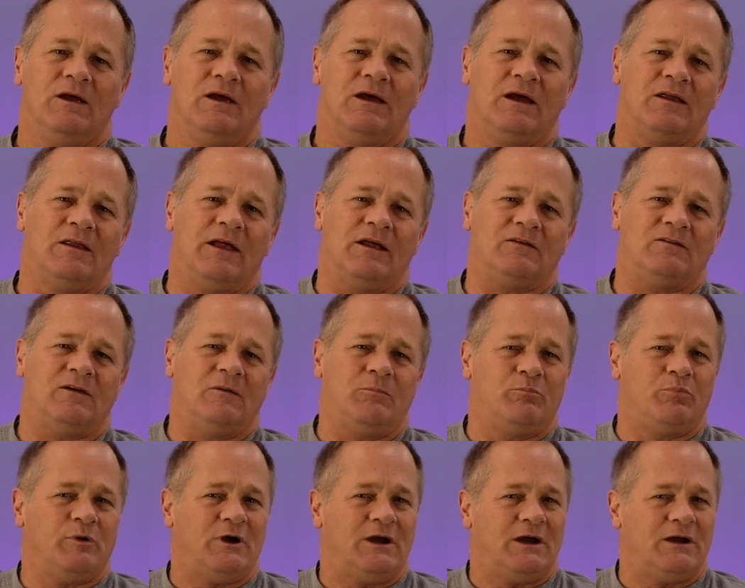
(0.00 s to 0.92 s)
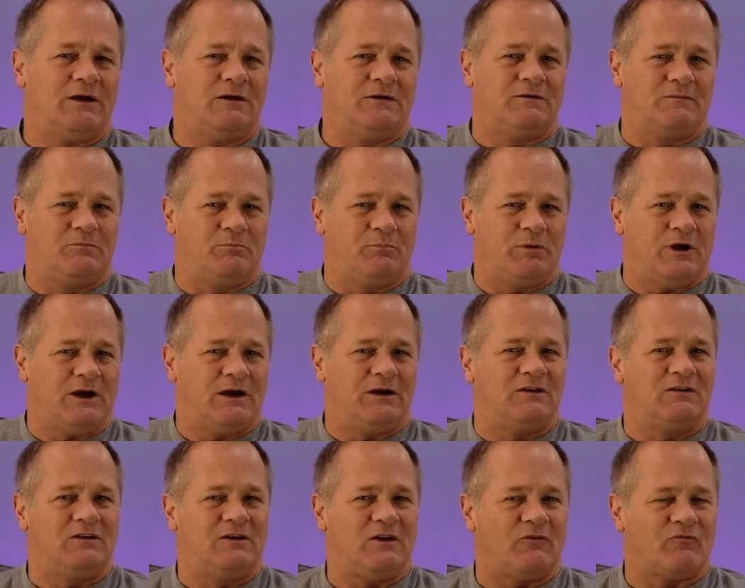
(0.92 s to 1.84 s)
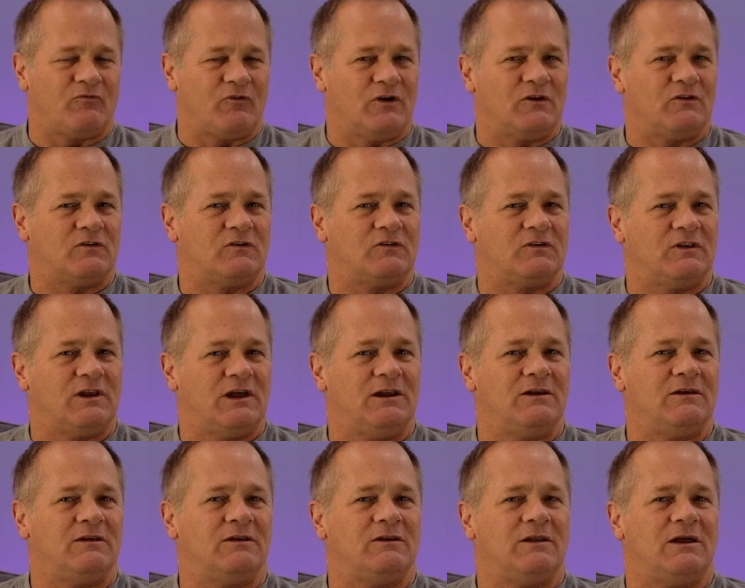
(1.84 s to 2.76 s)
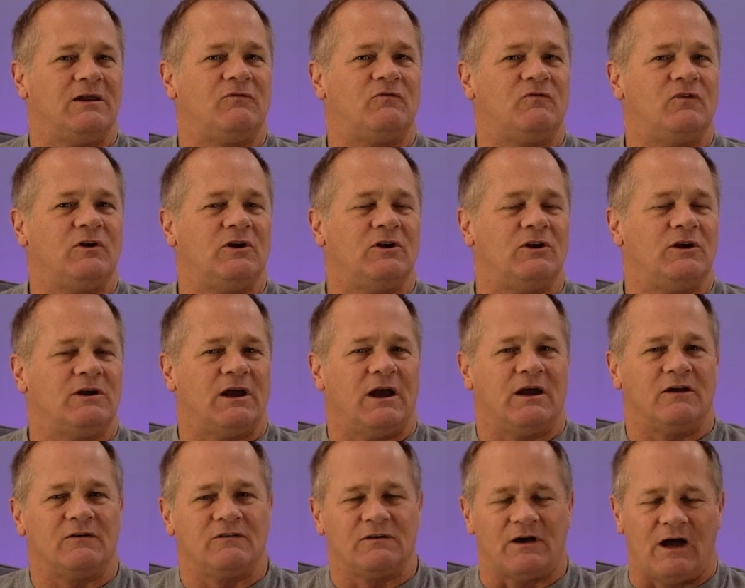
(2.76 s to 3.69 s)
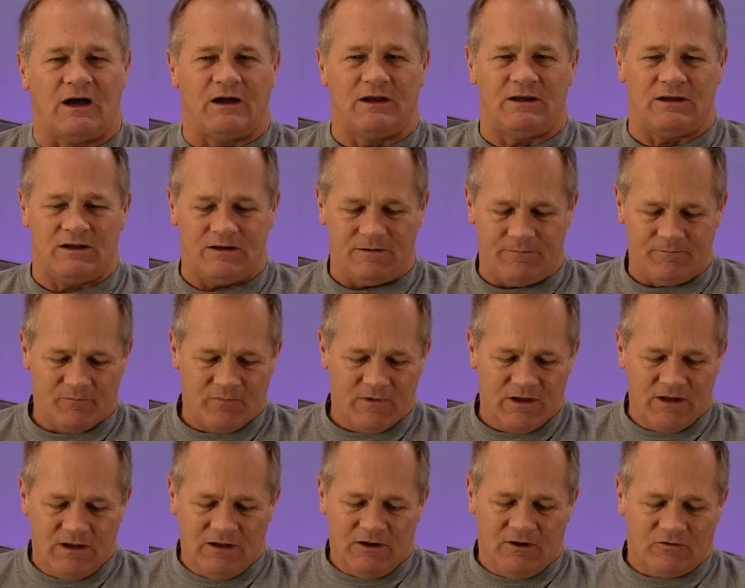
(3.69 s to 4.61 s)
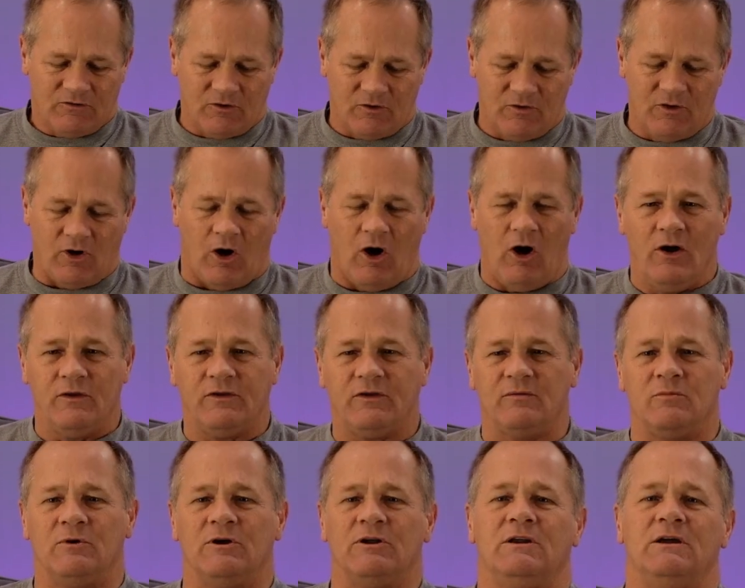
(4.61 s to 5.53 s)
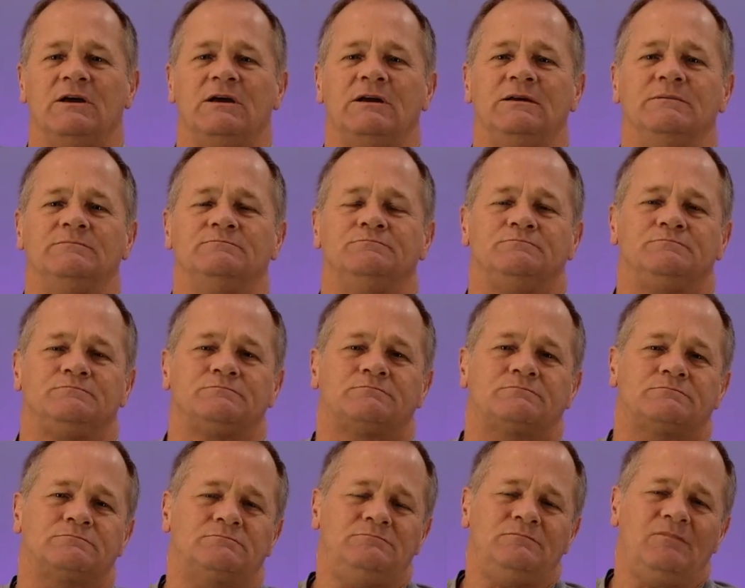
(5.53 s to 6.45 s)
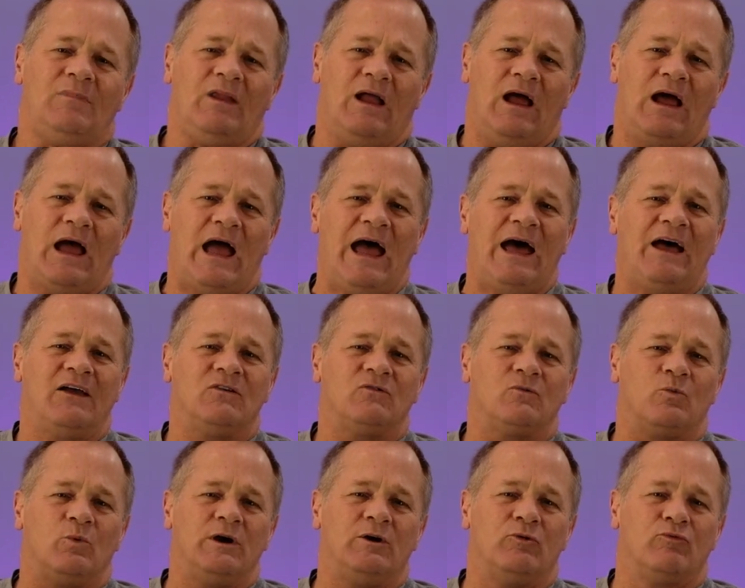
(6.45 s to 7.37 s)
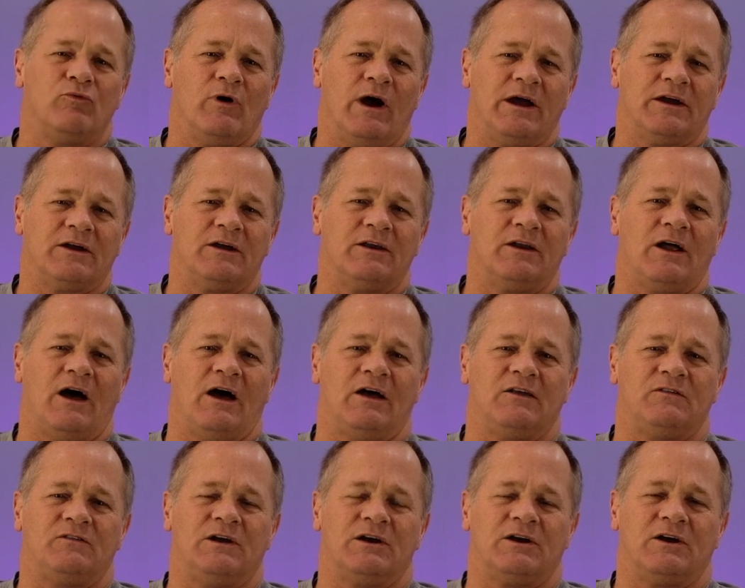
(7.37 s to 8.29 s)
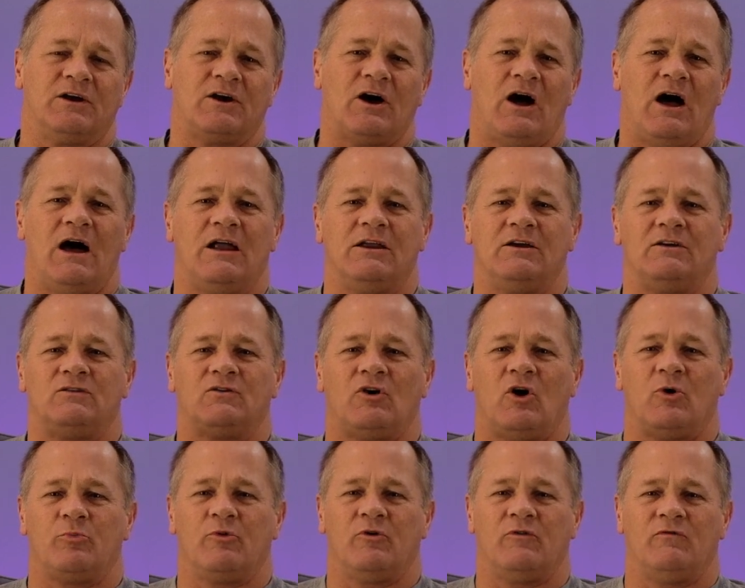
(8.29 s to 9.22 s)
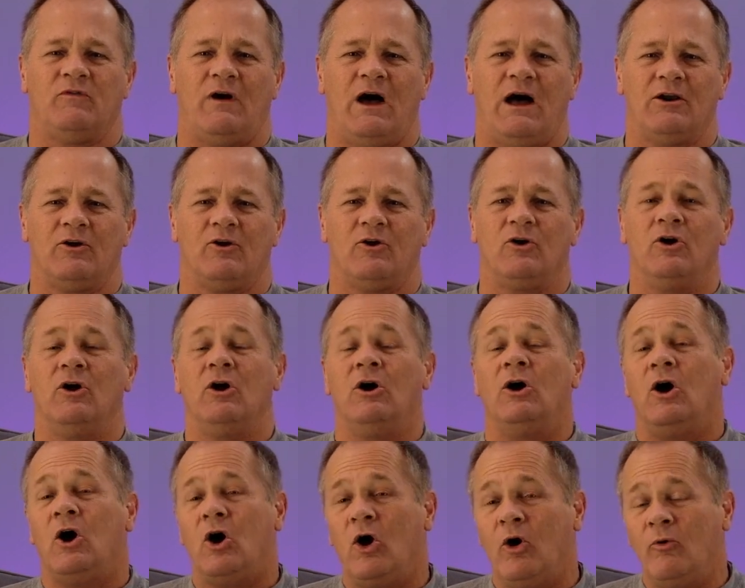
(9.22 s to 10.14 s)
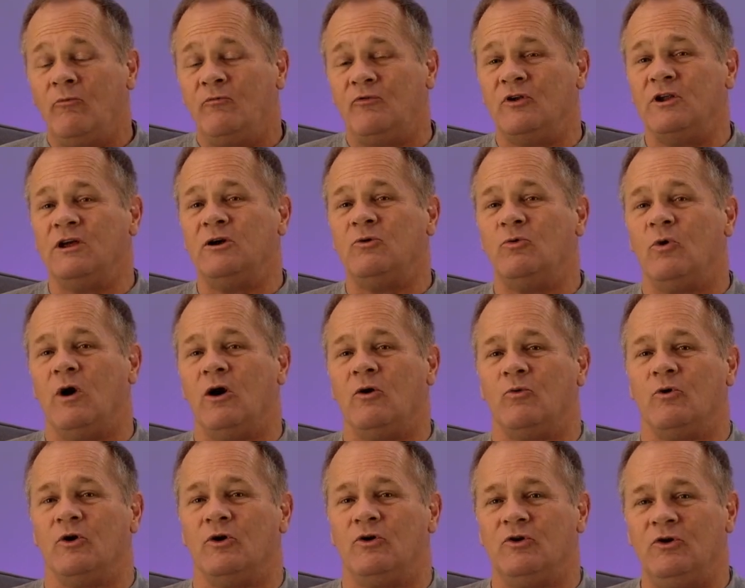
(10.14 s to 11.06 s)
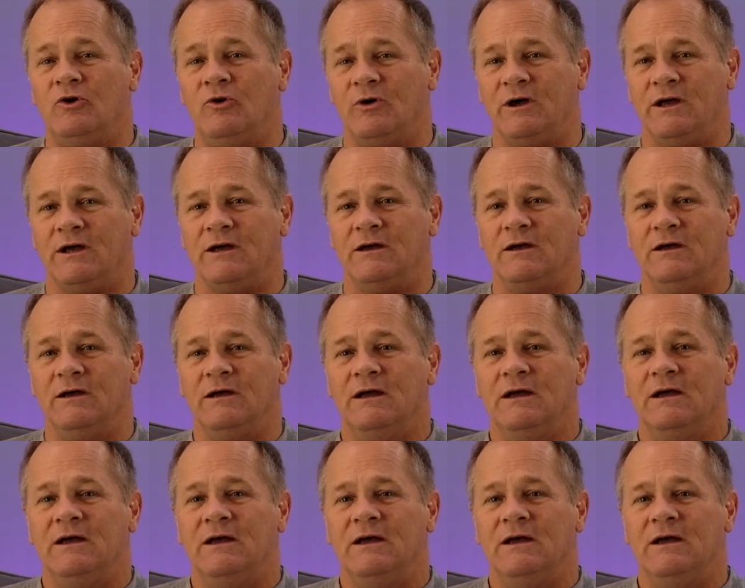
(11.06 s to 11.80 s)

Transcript: And that's a big, big difference than, than feeling anxiety. So ultimately, as we recognize that God is our provider, hopefully what we're doing